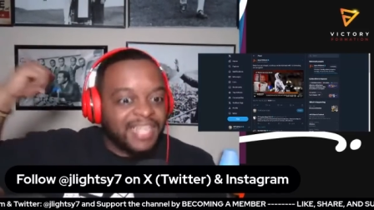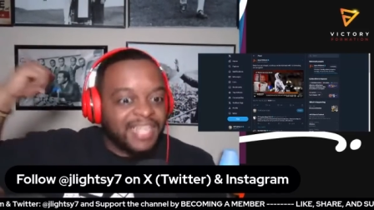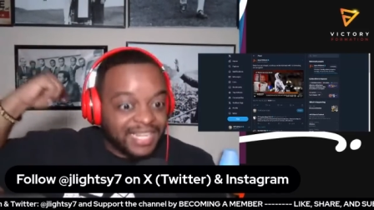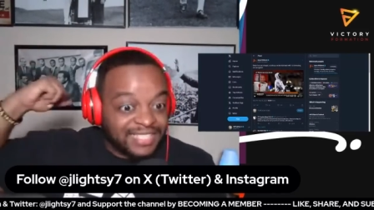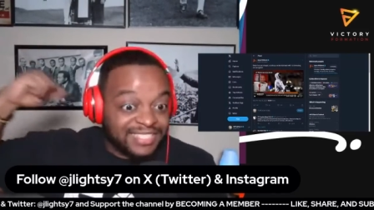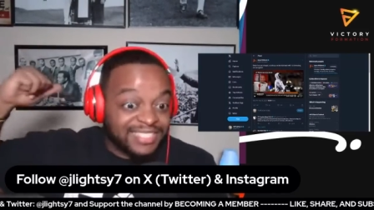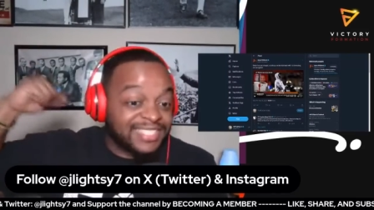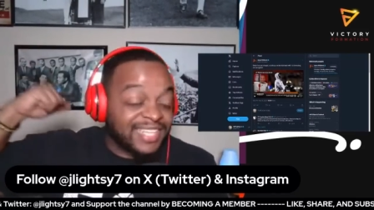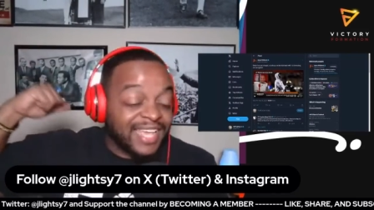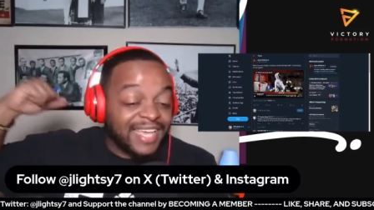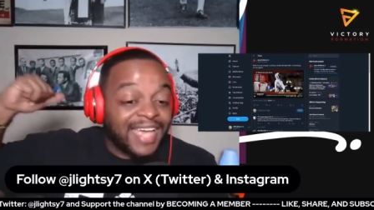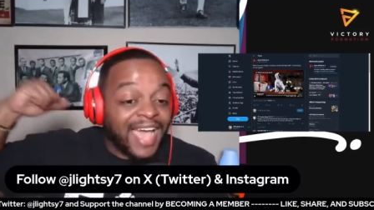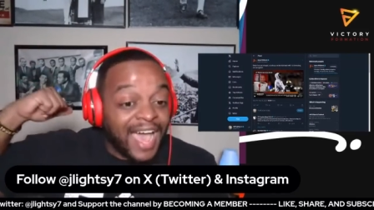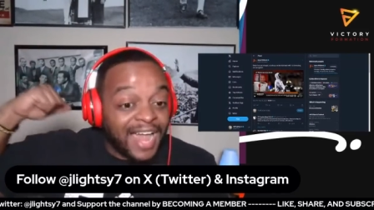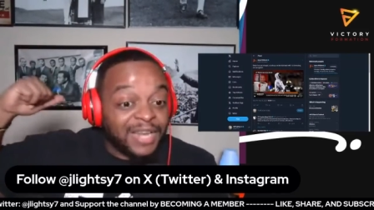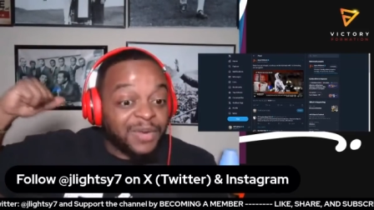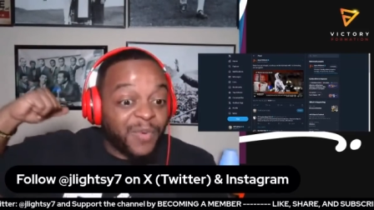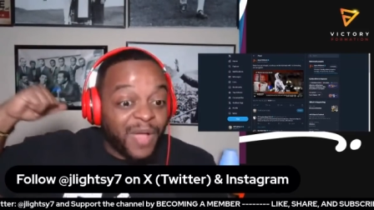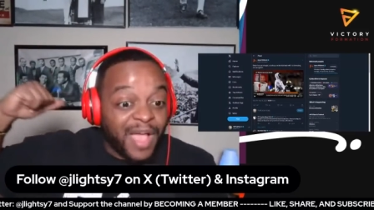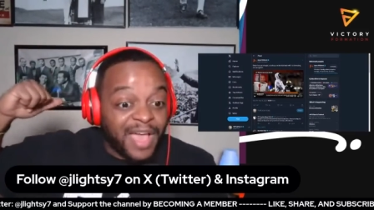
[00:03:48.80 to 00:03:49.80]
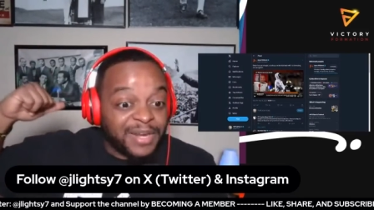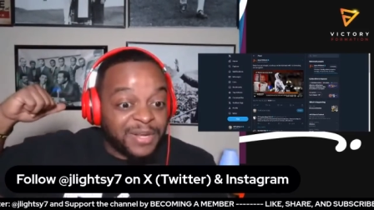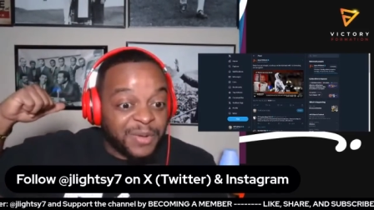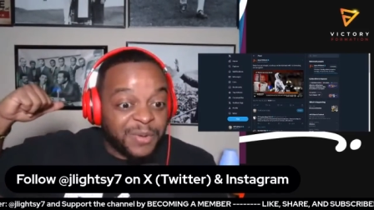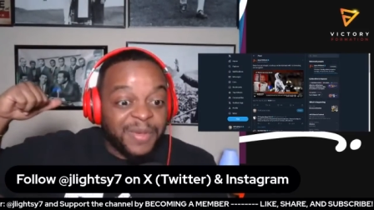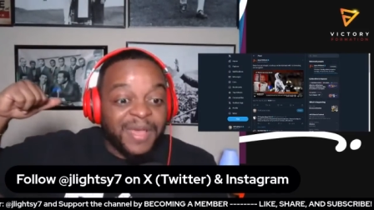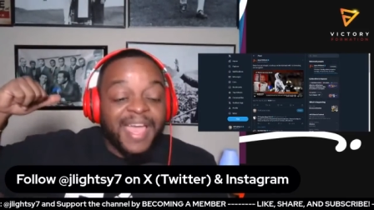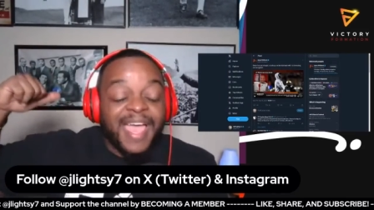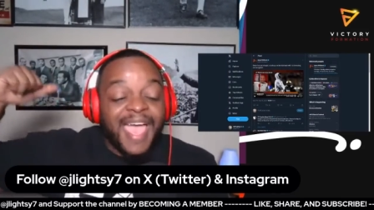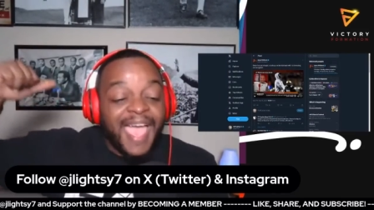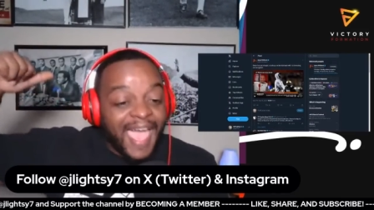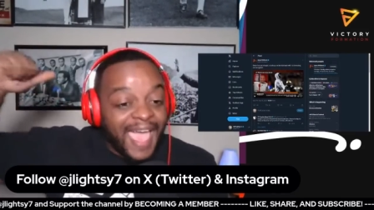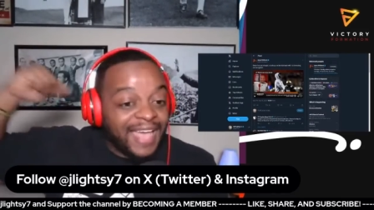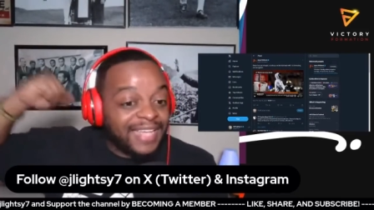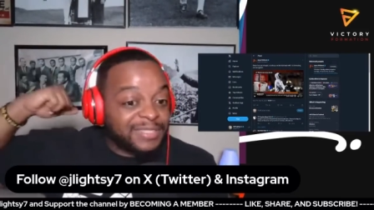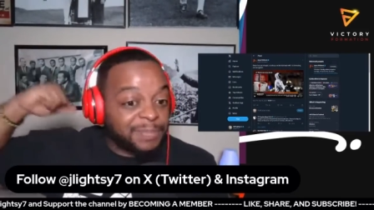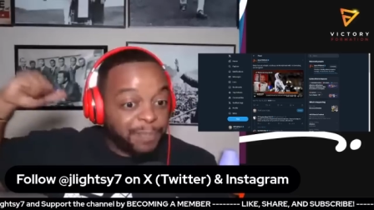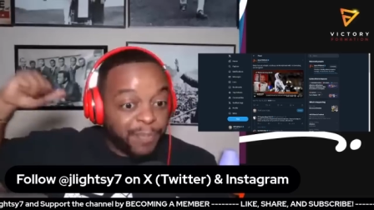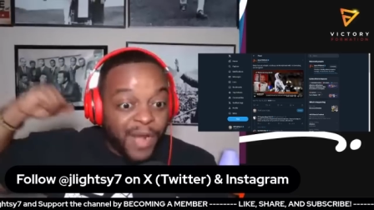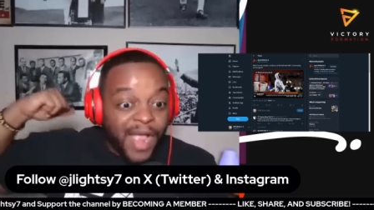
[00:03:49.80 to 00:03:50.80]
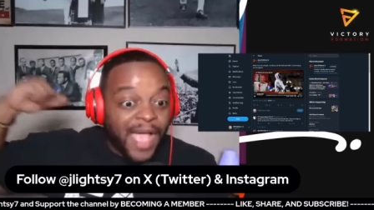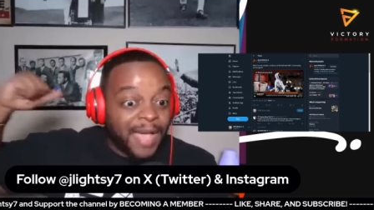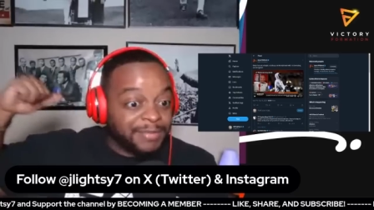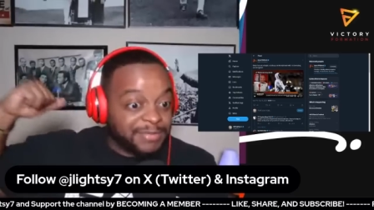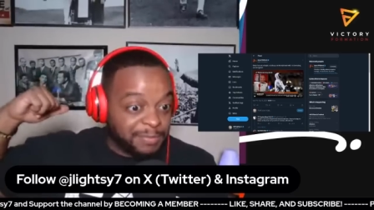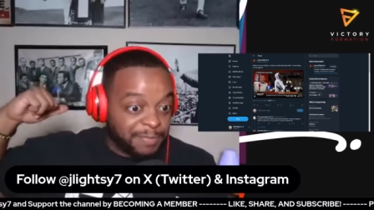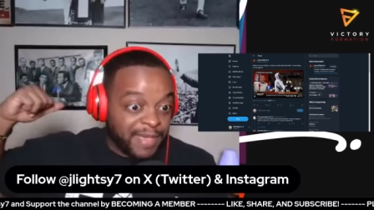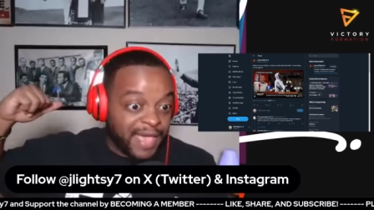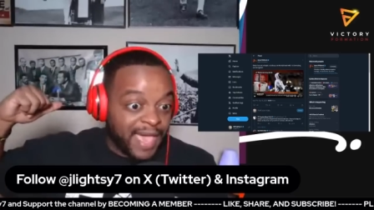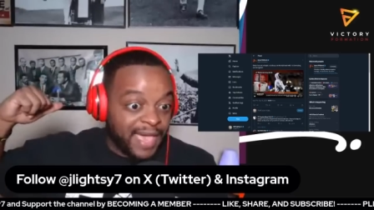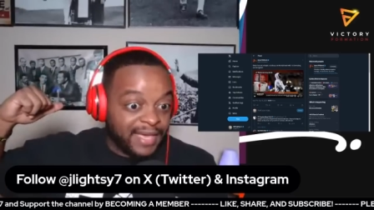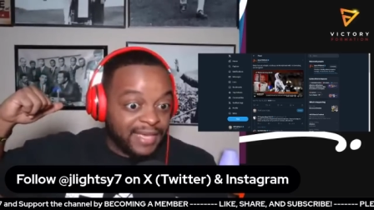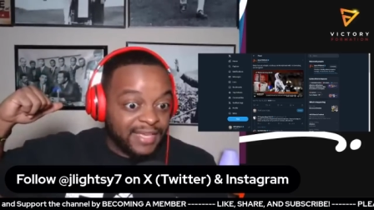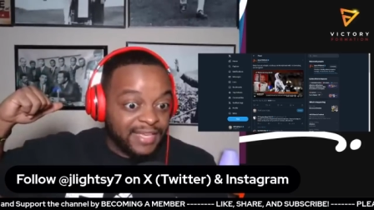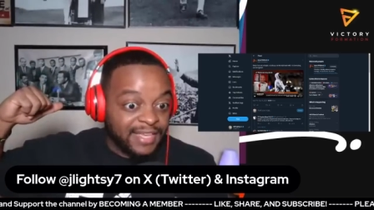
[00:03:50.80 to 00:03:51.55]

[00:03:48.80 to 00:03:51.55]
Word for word: you know, just like Colorado has Prime's back.